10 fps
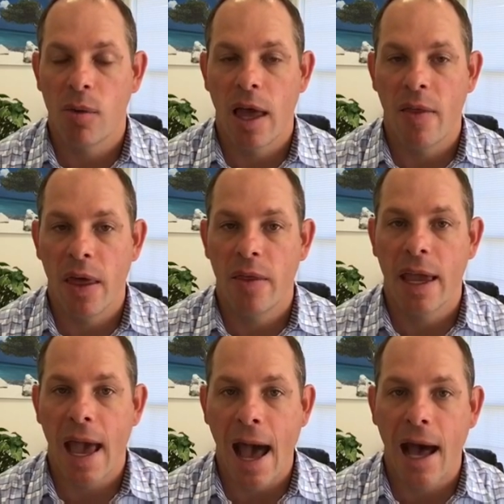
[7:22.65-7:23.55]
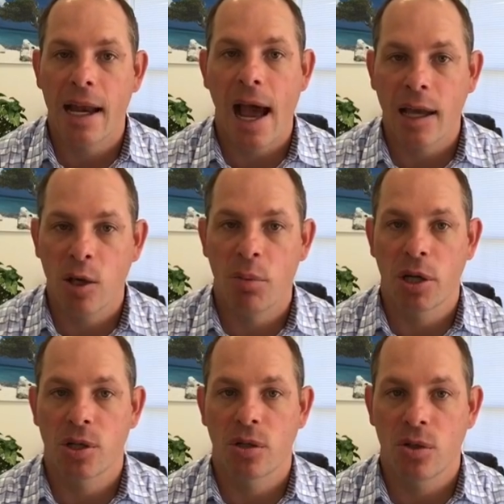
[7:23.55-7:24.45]
and then they add
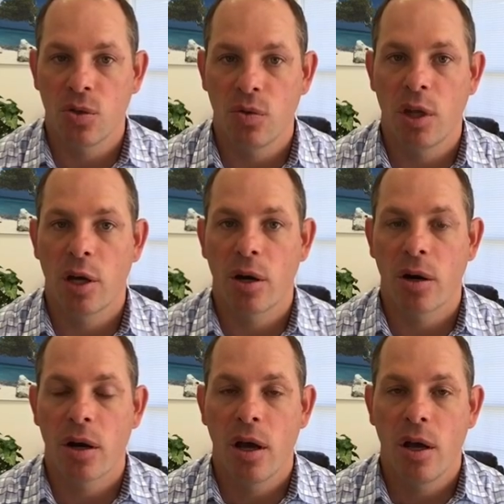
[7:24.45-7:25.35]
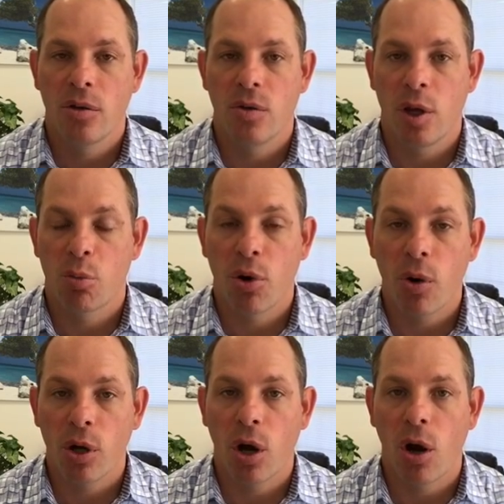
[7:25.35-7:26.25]
acupuncture to their
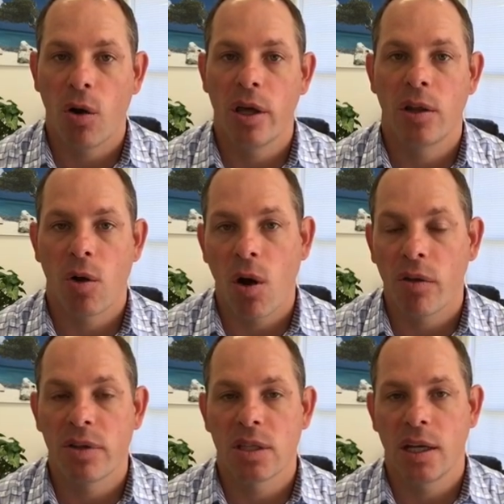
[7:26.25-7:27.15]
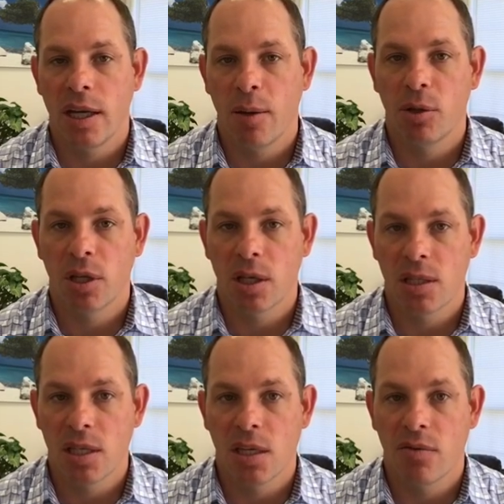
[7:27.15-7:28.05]
protocol, and they're all of a sudden able to
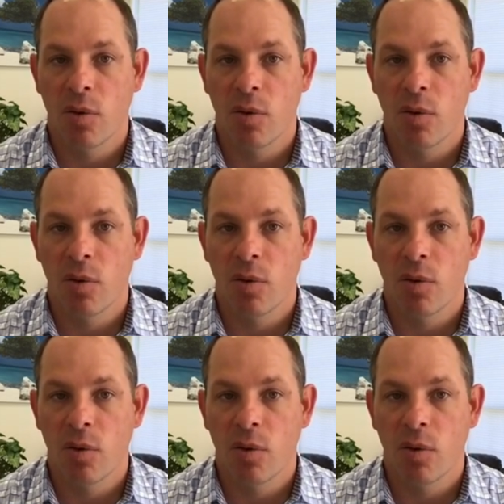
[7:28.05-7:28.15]
conceive.